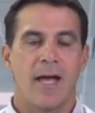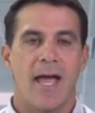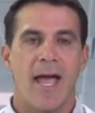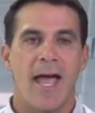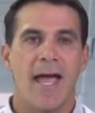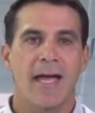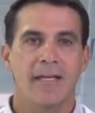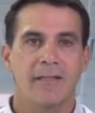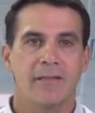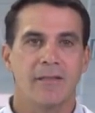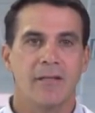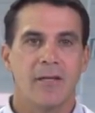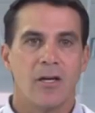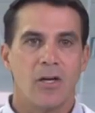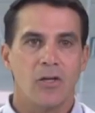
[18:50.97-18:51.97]
and
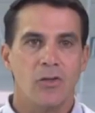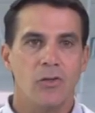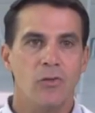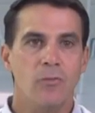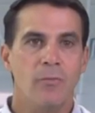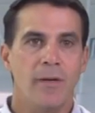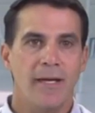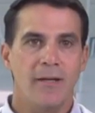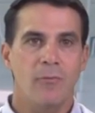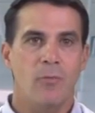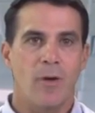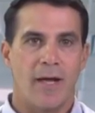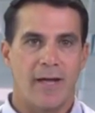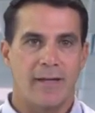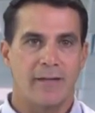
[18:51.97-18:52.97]
you made
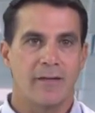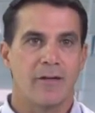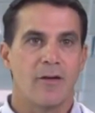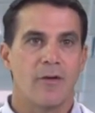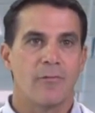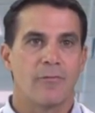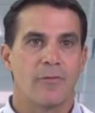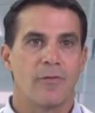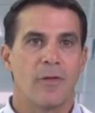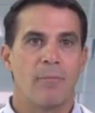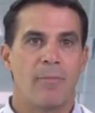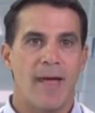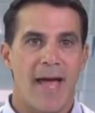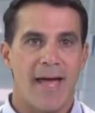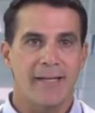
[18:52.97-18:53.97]
way for the
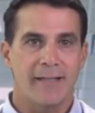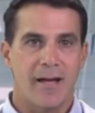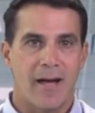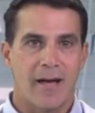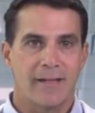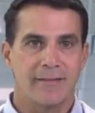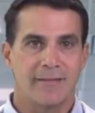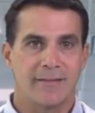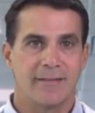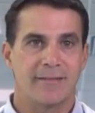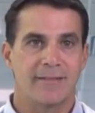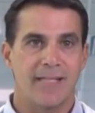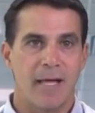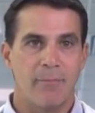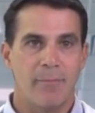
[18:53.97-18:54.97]
bad guys to
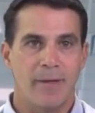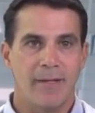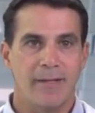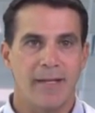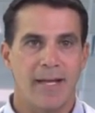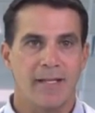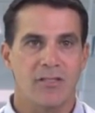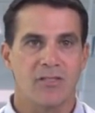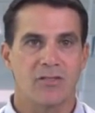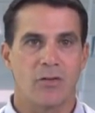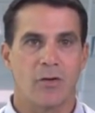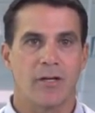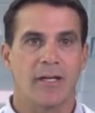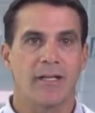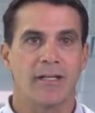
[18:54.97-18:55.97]
step in and
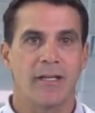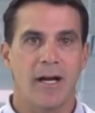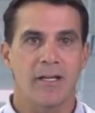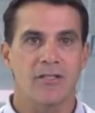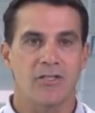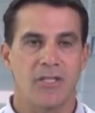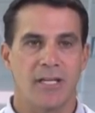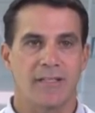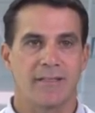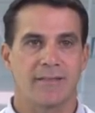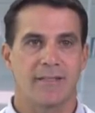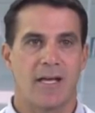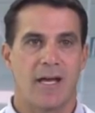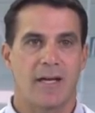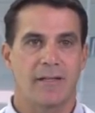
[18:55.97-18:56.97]
start a gut
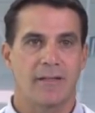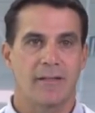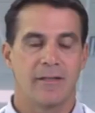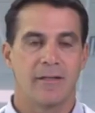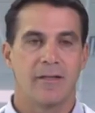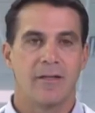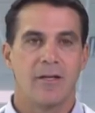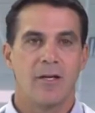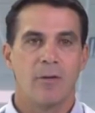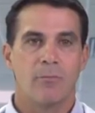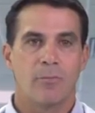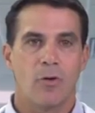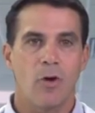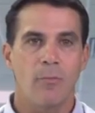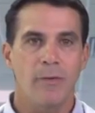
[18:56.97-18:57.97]
genocide?
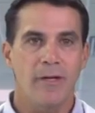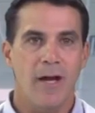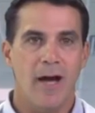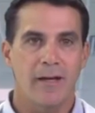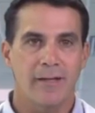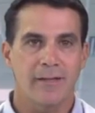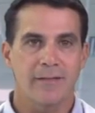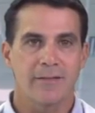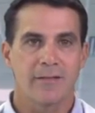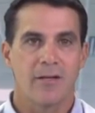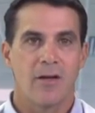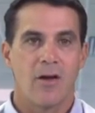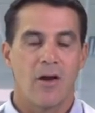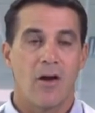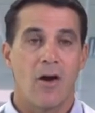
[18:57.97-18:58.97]
Probiotics
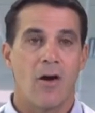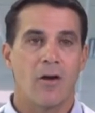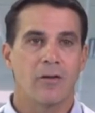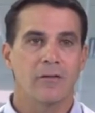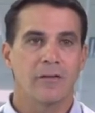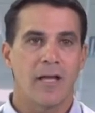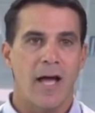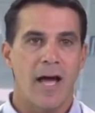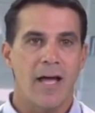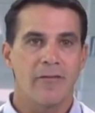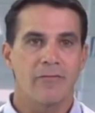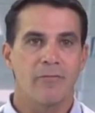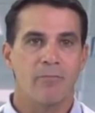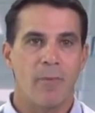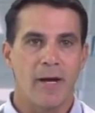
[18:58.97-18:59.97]
are
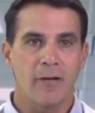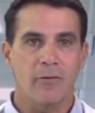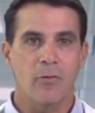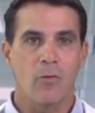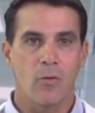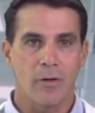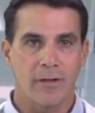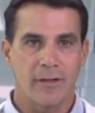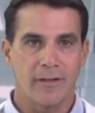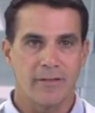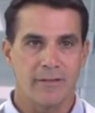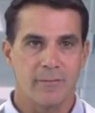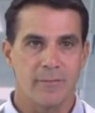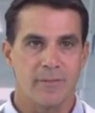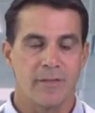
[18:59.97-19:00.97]
live
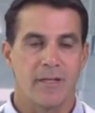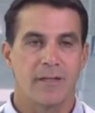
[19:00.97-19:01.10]
microorganisms